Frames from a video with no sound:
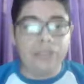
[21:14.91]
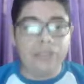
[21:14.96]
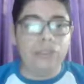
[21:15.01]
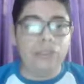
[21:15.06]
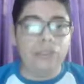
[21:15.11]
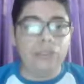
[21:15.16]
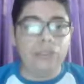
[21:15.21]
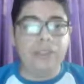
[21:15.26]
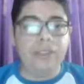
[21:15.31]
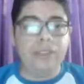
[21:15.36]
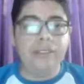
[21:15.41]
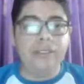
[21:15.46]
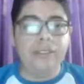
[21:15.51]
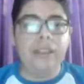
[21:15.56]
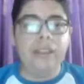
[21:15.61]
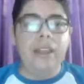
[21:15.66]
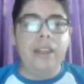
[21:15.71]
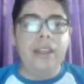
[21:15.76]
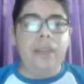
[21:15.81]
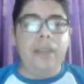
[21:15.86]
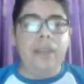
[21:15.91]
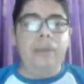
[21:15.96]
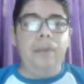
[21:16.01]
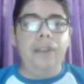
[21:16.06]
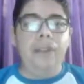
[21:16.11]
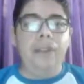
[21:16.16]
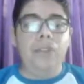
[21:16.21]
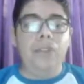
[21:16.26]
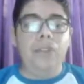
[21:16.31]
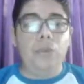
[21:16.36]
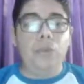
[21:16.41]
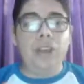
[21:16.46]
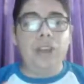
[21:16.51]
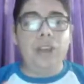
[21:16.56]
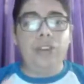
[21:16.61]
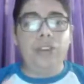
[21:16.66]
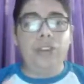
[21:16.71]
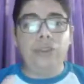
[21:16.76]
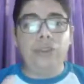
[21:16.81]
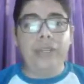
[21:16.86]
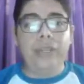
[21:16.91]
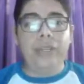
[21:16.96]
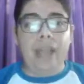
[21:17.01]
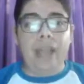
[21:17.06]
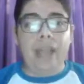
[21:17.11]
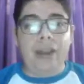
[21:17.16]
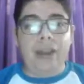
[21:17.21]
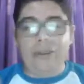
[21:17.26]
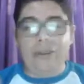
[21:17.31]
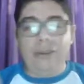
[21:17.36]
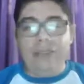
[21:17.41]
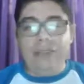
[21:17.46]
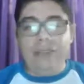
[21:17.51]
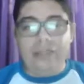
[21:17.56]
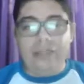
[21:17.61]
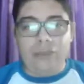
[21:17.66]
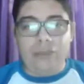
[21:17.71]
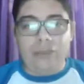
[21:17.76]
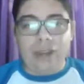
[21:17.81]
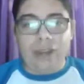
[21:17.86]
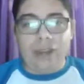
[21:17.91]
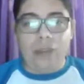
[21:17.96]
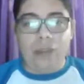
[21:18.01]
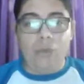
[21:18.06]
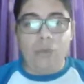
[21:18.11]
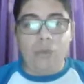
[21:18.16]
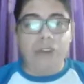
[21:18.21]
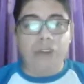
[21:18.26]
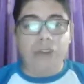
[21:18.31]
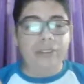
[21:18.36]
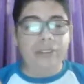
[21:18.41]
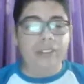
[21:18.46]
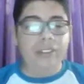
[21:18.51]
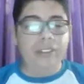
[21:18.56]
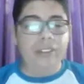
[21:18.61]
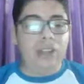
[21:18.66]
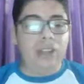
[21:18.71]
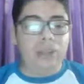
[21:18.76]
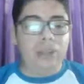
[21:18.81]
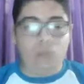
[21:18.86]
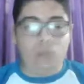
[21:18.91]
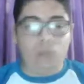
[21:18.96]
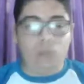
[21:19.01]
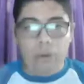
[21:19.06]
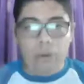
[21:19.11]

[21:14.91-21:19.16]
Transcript: It will take some minutes to do this, but we are doing a lot of things right now.